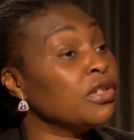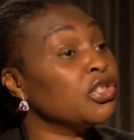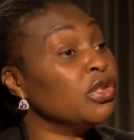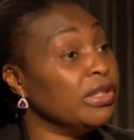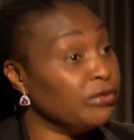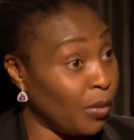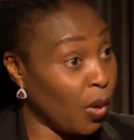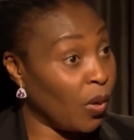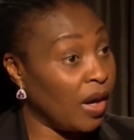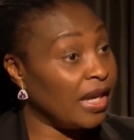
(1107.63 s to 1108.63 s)
me want to
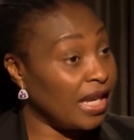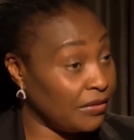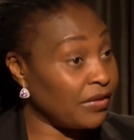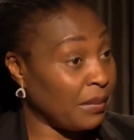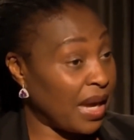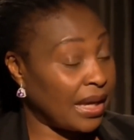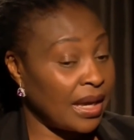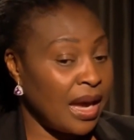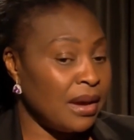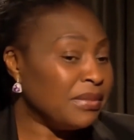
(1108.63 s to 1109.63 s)
live more, if I
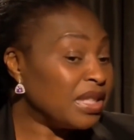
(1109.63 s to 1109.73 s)
may.